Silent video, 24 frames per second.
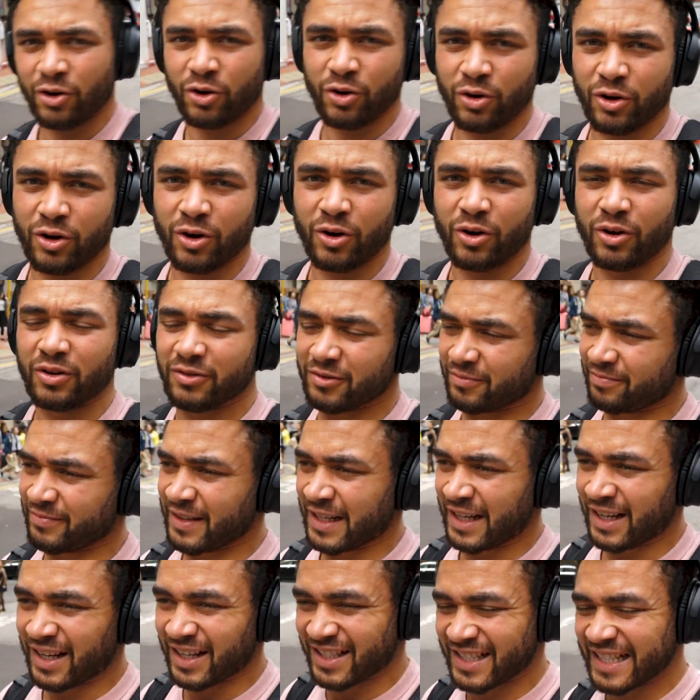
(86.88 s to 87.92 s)
Hong Kong.
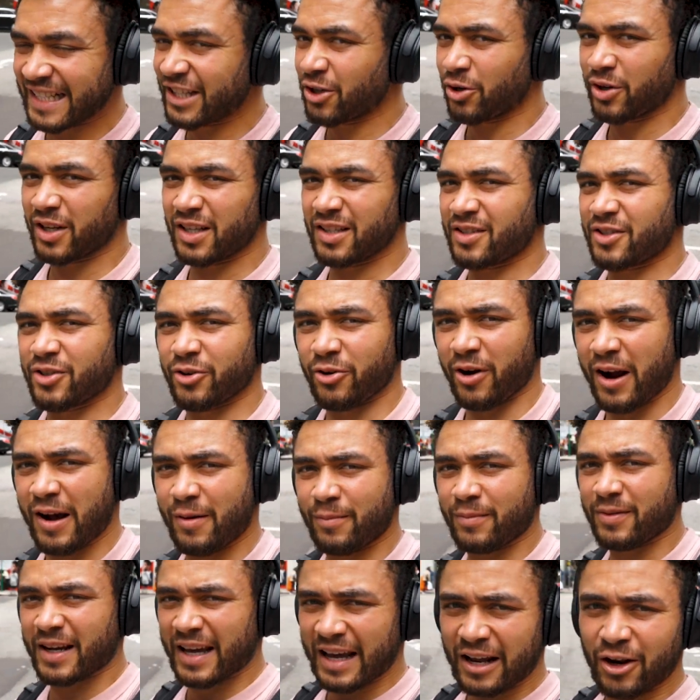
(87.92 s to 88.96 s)
I've seen it on Instagram,
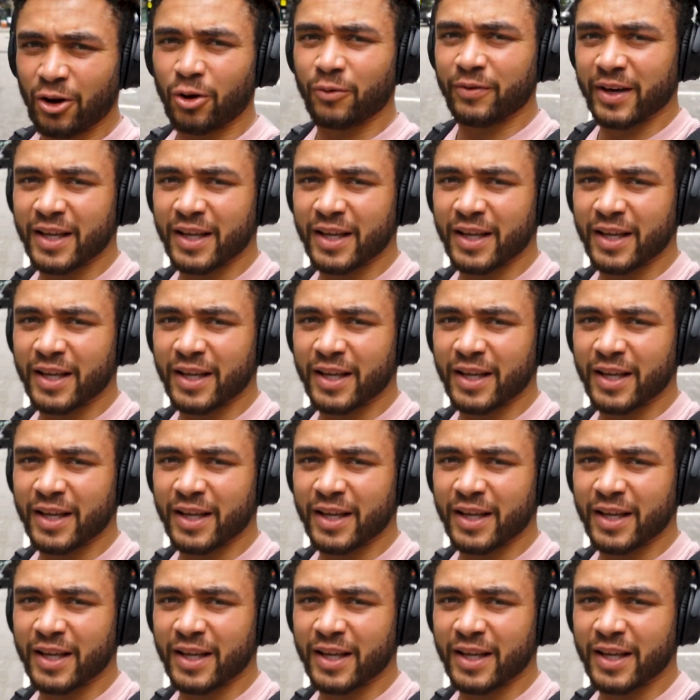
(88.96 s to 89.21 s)
I get a lot